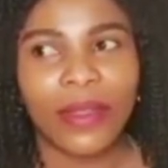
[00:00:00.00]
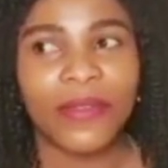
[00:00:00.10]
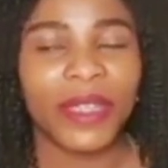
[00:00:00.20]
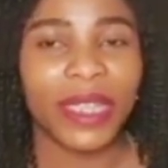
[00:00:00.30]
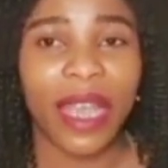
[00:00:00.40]

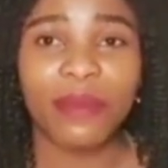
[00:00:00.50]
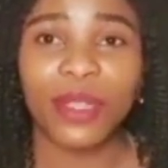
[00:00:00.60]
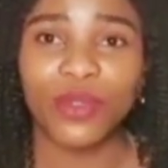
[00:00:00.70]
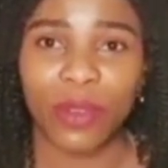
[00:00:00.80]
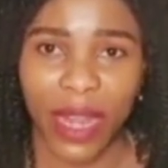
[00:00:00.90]
if it
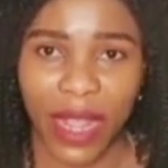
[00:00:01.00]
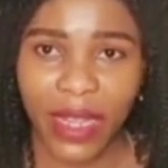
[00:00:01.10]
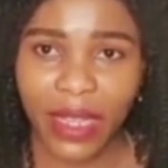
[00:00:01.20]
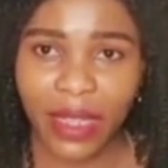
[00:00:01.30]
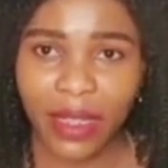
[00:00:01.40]
comes to
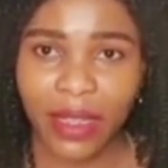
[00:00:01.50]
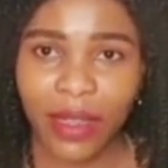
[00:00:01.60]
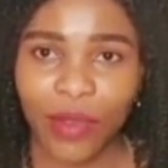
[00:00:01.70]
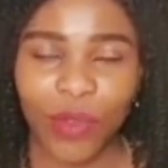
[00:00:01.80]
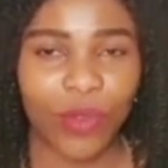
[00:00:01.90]
night,
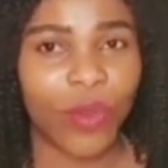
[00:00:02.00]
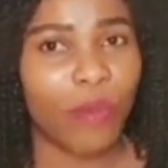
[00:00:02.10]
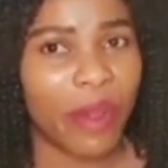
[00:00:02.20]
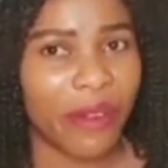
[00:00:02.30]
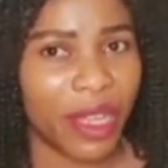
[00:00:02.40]
we'll
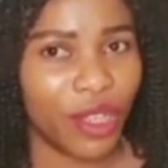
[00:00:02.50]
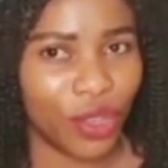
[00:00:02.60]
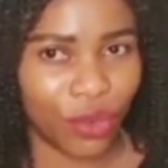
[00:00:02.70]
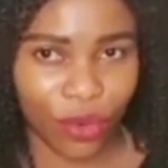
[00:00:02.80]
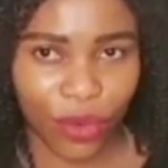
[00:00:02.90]

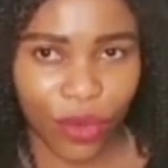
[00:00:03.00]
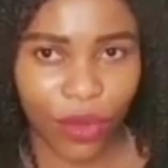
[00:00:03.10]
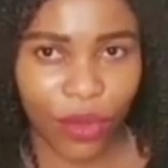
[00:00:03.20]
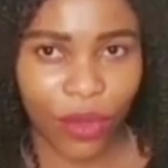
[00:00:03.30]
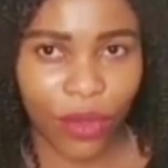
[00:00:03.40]
operate you.
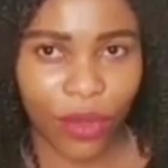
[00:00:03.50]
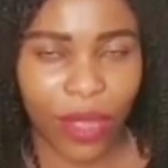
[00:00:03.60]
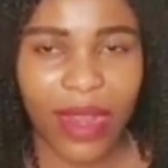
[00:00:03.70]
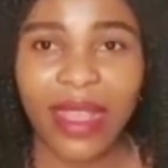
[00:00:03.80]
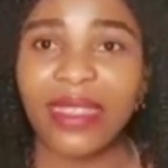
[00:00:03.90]

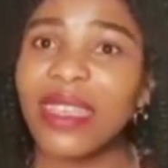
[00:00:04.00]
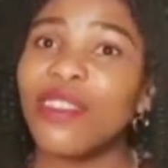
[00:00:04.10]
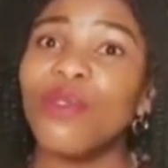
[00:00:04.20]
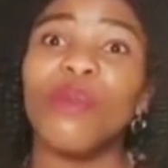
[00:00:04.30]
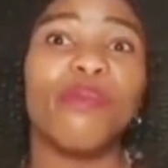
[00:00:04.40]
And I
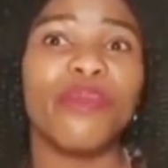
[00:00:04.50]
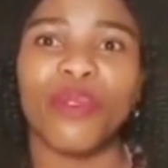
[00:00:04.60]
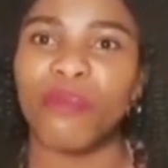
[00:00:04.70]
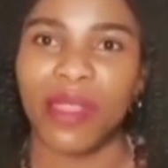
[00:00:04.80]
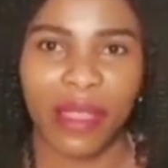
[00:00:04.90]
said, no
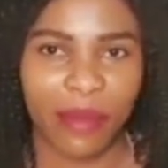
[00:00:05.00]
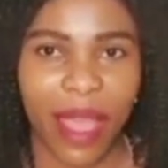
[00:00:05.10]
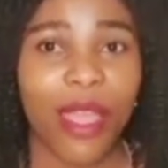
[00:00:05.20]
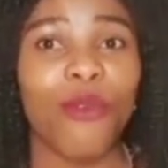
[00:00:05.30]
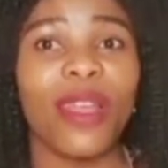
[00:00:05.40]
problem.
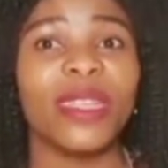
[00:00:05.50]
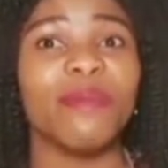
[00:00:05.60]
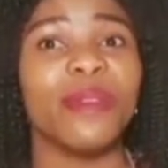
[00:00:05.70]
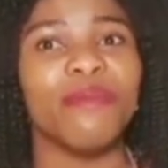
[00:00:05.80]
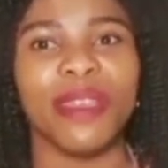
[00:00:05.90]
I
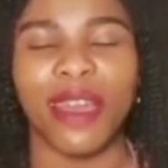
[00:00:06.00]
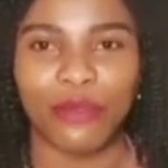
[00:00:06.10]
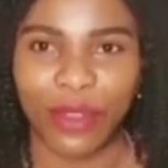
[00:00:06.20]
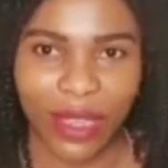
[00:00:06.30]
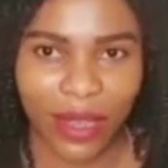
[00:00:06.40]
want baby
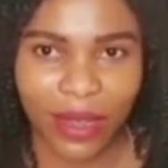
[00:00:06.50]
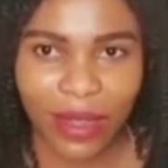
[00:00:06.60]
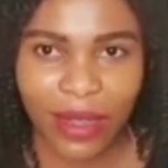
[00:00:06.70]
out.